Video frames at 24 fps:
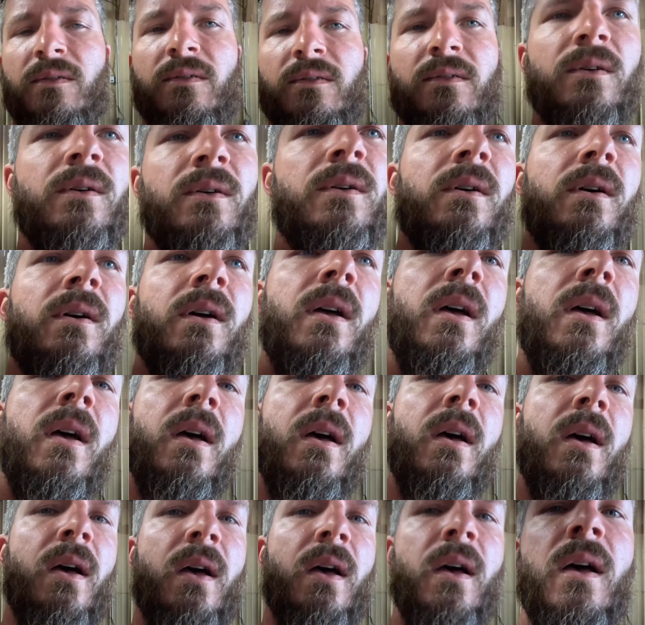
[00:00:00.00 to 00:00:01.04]
So
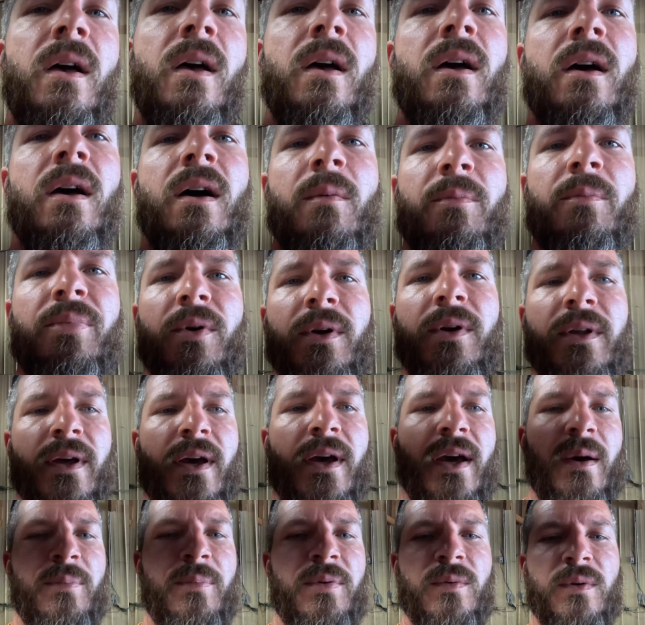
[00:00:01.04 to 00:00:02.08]
I'm pretty
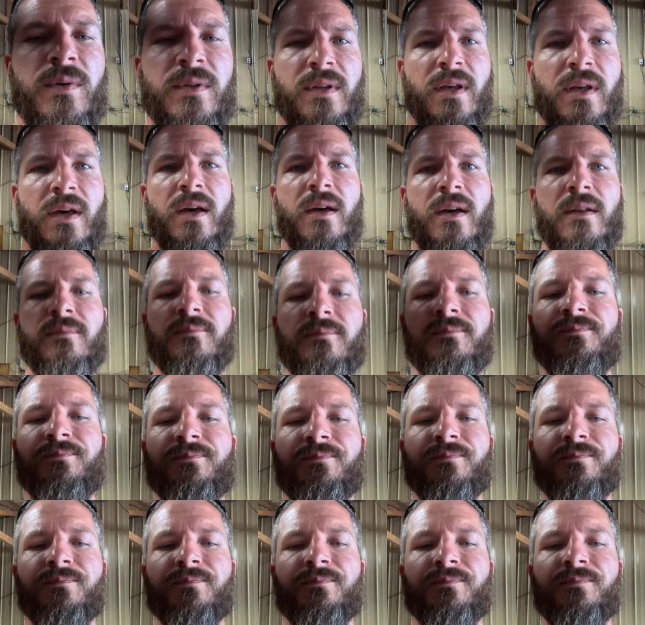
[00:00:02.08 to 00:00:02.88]
happy with that.